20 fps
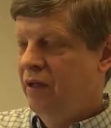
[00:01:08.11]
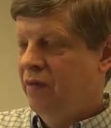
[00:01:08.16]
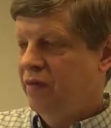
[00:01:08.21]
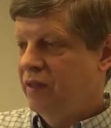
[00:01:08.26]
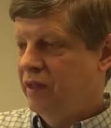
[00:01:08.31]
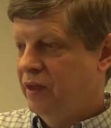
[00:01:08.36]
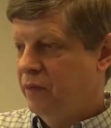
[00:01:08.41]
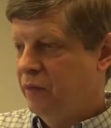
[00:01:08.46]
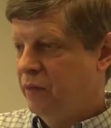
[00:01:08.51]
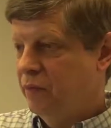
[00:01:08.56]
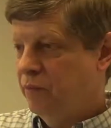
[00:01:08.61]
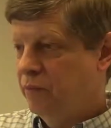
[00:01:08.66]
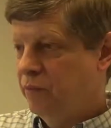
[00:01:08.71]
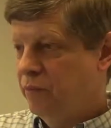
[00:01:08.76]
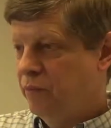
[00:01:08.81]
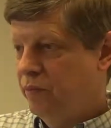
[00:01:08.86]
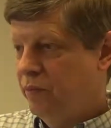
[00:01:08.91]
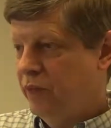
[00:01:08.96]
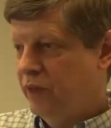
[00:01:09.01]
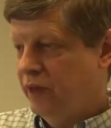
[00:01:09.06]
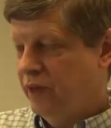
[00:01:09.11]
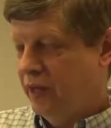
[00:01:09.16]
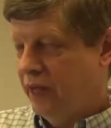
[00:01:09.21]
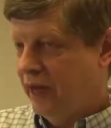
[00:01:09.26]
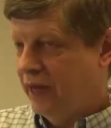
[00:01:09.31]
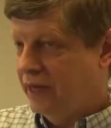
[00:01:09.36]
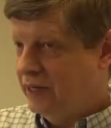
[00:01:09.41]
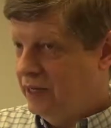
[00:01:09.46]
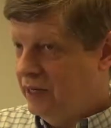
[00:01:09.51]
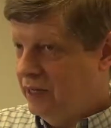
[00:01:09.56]
Then the
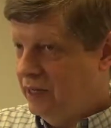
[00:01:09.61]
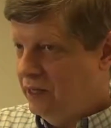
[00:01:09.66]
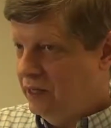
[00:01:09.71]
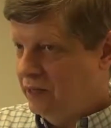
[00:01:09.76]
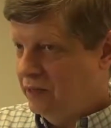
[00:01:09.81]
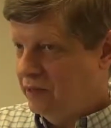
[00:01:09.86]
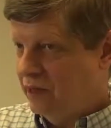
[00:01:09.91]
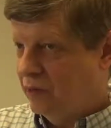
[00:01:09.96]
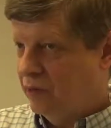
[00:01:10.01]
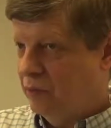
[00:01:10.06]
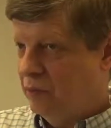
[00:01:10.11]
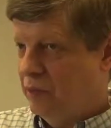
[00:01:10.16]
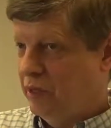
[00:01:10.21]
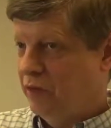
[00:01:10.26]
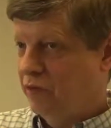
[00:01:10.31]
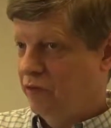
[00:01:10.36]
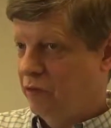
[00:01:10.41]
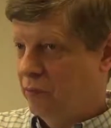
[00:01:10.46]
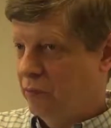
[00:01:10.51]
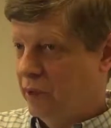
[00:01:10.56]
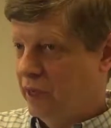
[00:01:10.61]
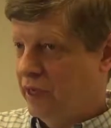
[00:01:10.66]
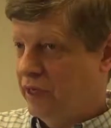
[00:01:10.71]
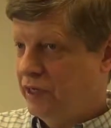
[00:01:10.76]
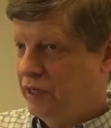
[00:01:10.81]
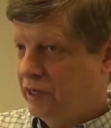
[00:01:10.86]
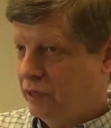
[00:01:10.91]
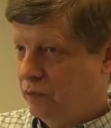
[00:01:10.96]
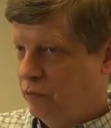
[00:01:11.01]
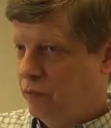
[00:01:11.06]
idea is that would be
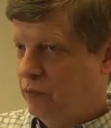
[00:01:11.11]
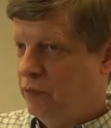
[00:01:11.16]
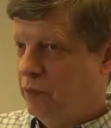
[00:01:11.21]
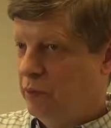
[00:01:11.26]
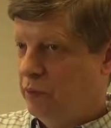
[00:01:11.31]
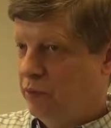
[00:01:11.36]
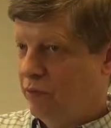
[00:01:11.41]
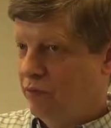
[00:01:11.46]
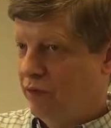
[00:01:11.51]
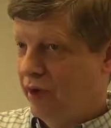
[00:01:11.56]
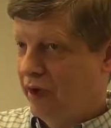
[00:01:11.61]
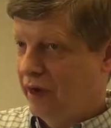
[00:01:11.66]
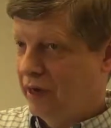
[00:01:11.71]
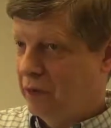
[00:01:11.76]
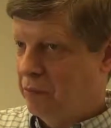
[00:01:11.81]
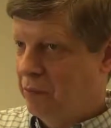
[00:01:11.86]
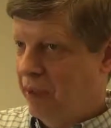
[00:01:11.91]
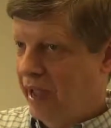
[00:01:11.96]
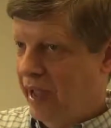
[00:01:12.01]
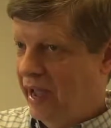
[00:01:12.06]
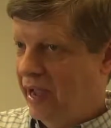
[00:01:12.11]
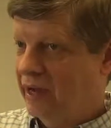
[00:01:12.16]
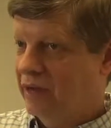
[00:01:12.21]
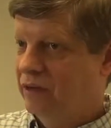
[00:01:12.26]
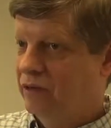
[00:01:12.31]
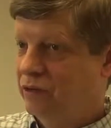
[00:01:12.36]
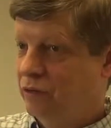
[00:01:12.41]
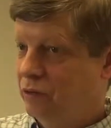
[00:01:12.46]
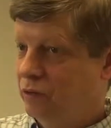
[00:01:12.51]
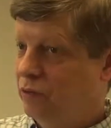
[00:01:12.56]
information that would be provided
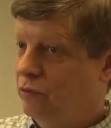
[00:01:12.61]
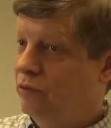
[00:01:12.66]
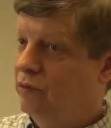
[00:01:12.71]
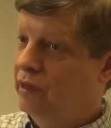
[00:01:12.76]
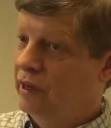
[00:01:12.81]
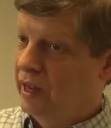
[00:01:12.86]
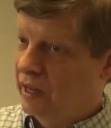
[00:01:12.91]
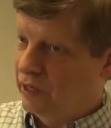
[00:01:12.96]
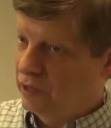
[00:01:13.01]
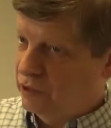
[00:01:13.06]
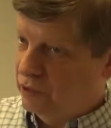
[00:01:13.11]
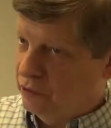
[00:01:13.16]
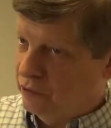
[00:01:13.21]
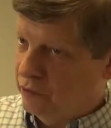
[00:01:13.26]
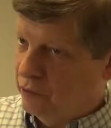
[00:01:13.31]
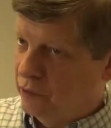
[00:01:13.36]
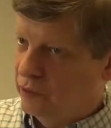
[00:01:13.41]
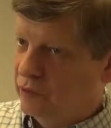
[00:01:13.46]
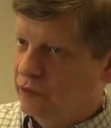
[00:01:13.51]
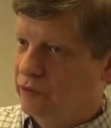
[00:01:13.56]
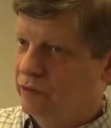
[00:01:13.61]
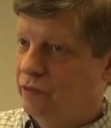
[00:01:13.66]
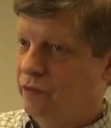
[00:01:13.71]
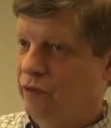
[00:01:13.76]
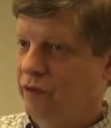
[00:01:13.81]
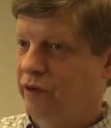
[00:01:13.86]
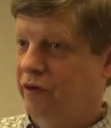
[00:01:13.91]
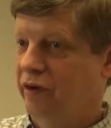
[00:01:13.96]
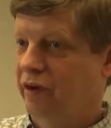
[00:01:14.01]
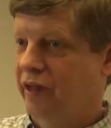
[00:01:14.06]
back to the National Forest of
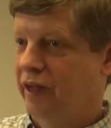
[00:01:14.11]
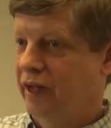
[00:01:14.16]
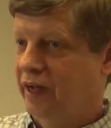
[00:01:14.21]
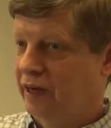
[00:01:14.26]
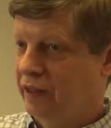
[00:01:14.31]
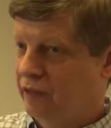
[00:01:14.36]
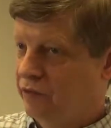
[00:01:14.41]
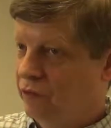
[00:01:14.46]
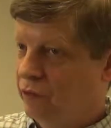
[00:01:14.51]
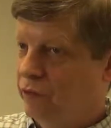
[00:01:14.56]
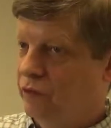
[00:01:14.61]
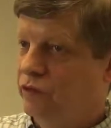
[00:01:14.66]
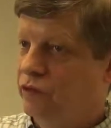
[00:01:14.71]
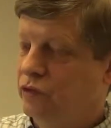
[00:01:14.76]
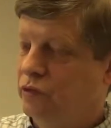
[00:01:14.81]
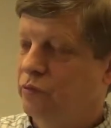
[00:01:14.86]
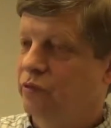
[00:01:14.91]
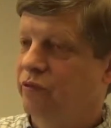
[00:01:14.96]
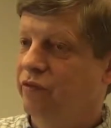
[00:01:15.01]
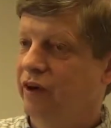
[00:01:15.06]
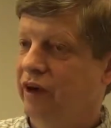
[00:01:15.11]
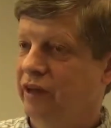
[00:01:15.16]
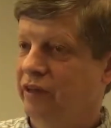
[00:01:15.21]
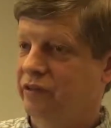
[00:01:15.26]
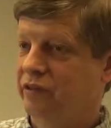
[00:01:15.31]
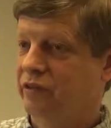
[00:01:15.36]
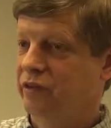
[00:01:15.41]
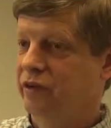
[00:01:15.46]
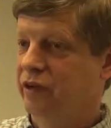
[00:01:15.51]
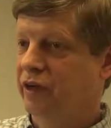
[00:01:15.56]
North Carolina, the Forest
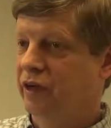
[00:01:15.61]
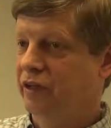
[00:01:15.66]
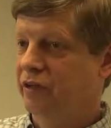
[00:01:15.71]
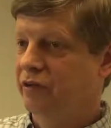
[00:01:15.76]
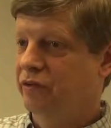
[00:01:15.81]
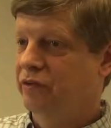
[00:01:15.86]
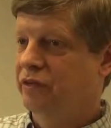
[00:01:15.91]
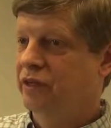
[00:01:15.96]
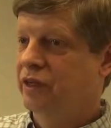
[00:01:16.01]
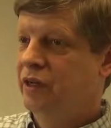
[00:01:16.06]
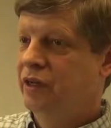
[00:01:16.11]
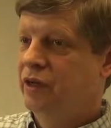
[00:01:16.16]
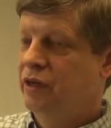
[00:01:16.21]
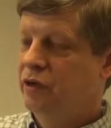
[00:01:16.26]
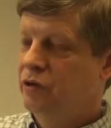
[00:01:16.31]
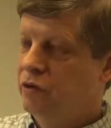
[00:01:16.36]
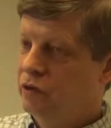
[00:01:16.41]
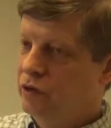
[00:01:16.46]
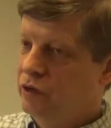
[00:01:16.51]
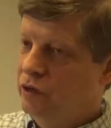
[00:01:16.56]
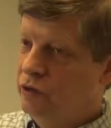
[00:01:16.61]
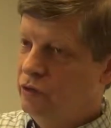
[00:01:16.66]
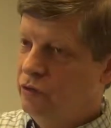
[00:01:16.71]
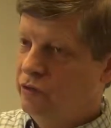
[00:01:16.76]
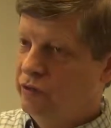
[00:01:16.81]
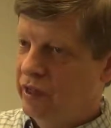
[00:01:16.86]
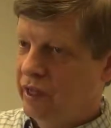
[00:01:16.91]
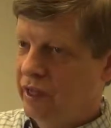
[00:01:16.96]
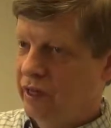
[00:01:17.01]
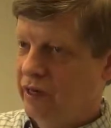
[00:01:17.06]
Supervisor, and others who could
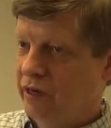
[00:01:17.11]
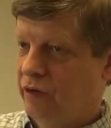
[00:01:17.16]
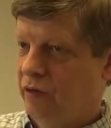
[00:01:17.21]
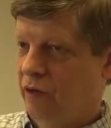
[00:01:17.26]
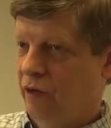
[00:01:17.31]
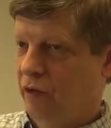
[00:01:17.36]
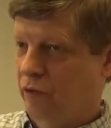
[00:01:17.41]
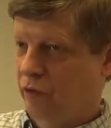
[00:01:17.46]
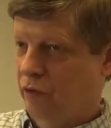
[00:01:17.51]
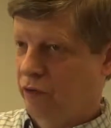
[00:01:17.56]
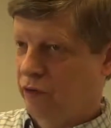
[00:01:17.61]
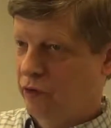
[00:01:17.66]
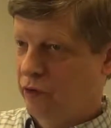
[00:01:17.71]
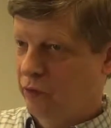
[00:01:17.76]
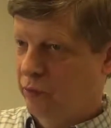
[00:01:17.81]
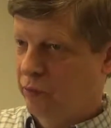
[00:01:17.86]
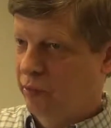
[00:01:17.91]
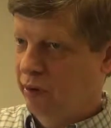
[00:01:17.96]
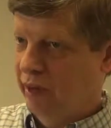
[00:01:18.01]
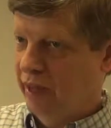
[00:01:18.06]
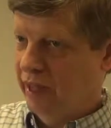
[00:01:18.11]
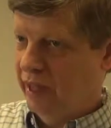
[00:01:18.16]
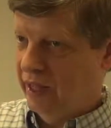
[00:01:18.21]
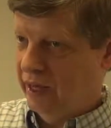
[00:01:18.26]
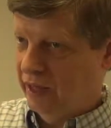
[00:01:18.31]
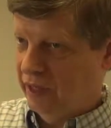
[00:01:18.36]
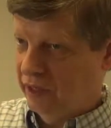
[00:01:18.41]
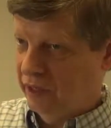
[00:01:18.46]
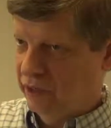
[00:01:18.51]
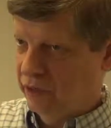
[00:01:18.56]
use that in their longer term
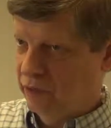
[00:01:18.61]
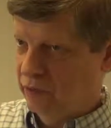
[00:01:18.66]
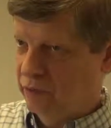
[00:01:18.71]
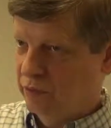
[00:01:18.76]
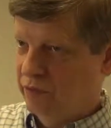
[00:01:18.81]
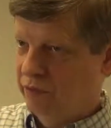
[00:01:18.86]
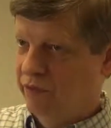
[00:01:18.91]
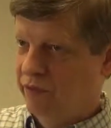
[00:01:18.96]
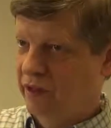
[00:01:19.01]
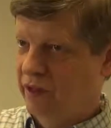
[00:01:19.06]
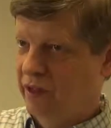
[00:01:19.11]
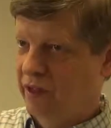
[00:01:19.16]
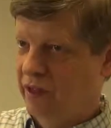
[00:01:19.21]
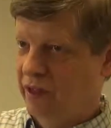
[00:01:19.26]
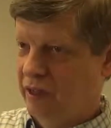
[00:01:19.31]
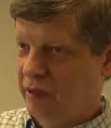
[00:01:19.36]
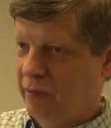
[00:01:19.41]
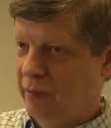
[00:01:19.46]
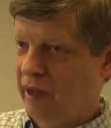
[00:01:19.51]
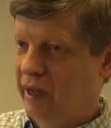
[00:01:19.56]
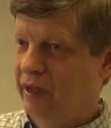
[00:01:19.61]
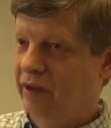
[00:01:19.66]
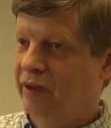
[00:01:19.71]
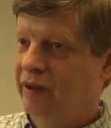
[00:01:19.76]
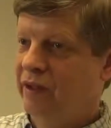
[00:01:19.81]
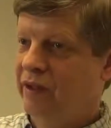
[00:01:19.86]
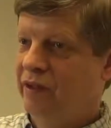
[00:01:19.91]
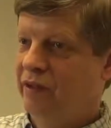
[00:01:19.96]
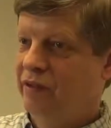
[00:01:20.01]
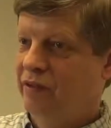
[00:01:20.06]
planning in terms of thinking about.
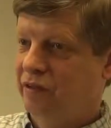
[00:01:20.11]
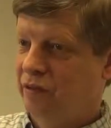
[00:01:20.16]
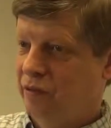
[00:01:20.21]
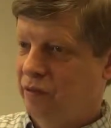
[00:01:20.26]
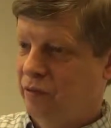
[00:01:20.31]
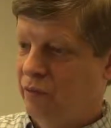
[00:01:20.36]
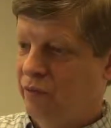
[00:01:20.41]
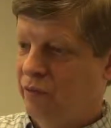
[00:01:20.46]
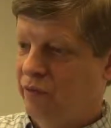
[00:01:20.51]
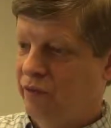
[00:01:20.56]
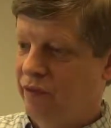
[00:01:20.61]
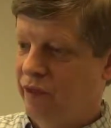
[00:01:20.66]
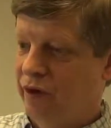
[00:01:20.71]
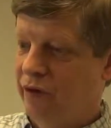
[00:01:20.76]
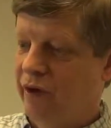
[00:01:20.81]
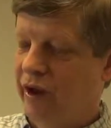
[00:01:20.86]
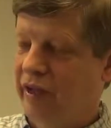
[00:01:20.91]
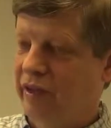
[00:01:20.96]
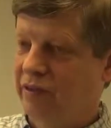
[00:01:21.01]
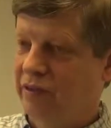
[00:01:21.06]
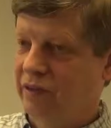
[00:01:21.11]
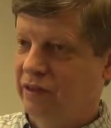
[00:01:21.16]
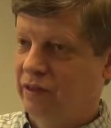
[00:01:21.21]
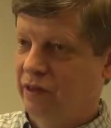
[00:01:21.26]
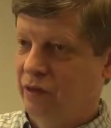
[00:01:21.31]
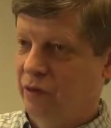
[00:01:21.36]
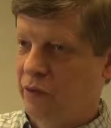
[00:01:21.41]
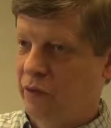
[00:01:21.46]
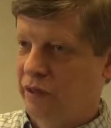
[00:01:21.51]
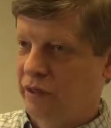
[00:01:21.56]
So if they're asking the
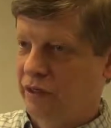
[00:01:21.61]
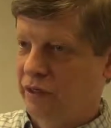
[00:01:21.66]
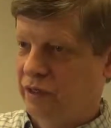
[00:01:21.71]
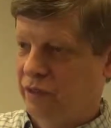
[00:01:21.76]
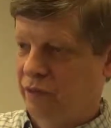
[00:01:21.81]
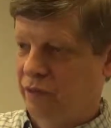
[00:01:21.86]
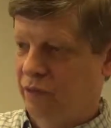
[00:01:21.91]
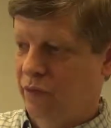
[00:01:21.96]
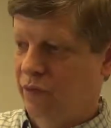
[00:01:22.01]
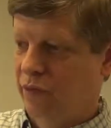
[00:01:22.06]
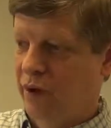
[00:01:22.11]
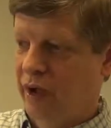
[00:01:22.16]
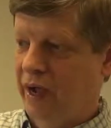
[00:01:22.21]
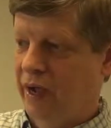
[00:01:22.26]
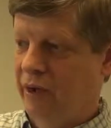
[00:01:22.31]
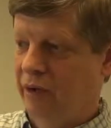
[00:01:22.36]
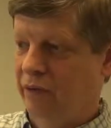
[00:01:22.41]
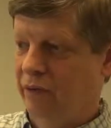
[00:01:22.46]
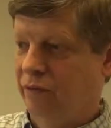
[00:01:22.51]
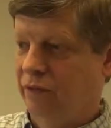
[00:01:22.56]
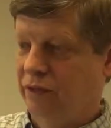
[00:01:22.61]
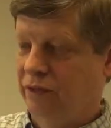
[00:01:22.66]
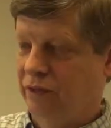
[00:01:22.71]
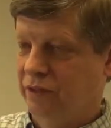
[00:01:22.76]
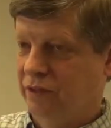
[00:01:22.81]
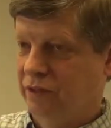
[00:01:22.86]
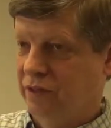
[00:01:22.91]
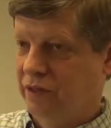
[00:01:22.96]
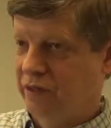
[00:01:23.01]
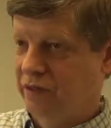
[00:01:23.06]
question of, well, wow,
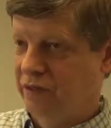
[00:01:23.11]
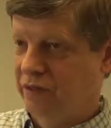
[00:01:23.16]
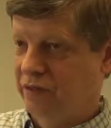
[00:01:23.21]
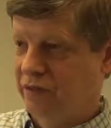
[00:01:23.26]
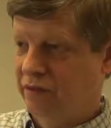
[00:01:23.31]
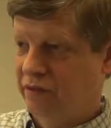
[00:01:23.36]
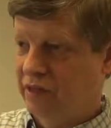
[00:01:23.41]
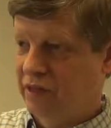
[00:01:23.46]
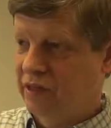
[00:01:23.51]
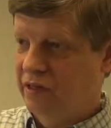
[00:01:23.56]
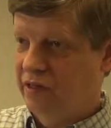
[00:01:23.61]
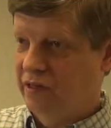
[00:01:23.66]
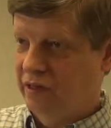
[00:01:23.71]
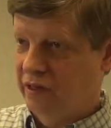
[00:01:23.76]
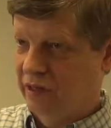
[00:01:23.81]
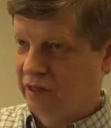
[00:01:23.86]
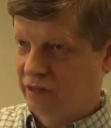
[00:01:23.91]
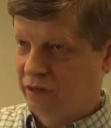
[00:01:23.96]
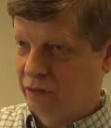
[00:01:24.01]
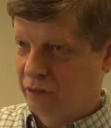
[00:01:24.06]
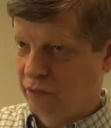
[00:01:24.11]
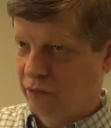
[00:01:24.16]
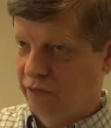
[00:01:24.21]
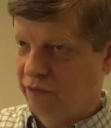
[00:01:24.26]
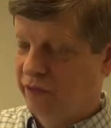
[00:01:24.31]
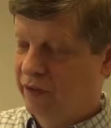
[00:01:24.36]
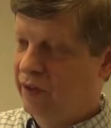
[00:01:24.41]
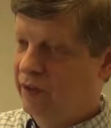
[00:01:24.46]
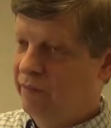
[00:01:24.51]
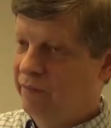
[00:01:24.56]
is this season that sort
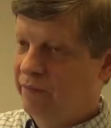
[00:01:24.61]
of